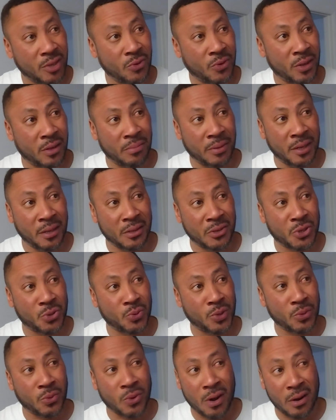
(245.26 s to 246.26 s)
Whether it be the
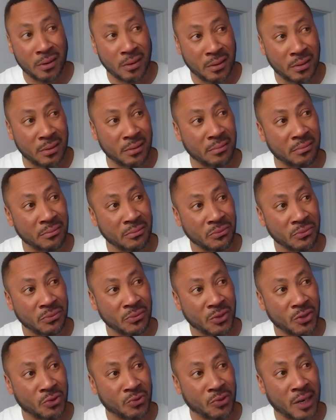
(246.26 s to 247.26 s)
Sweetwater,
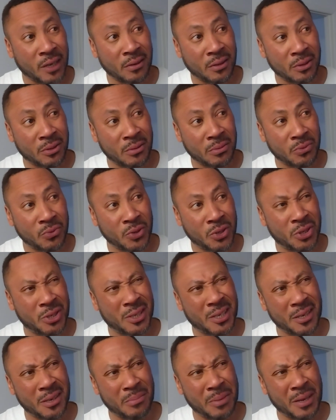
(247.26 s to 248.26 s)
regular,
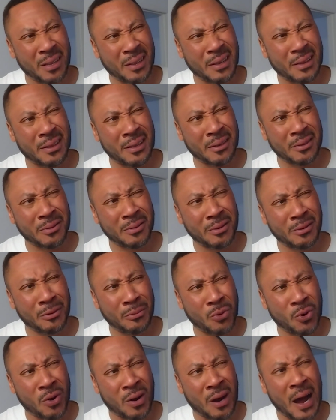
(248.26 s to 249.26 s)
which tend to be, I think, a
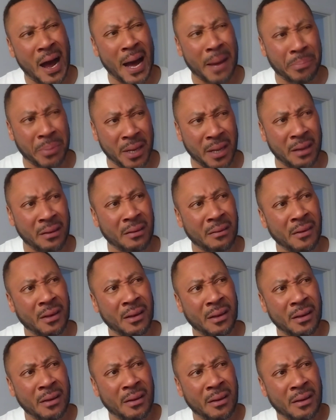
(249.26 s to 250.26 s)
little more hoppy,
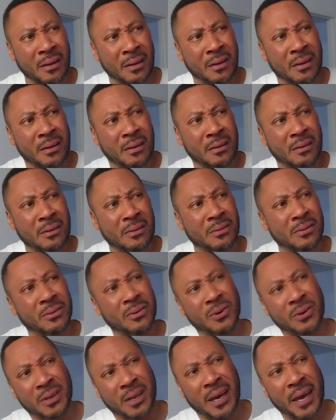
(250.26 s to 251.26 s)

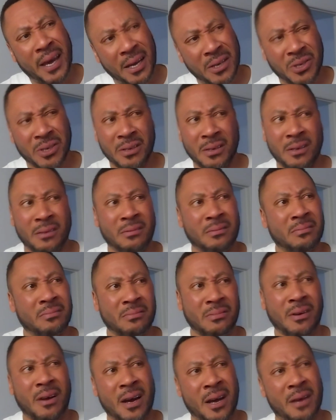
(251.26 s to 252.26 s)
or the Hazy
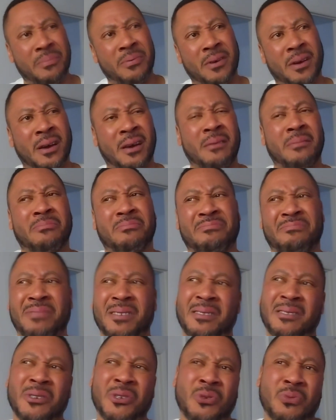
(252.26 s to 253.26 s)
IPA.
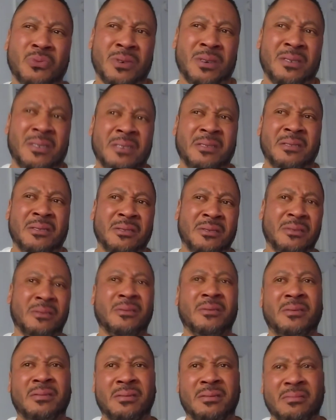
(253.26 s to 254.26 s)
But this one
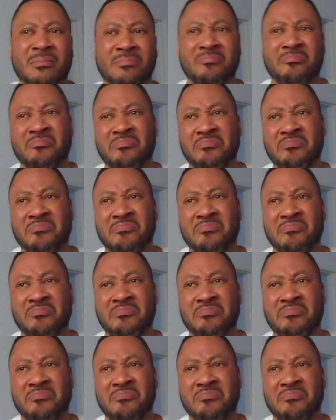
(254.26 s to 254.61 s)
is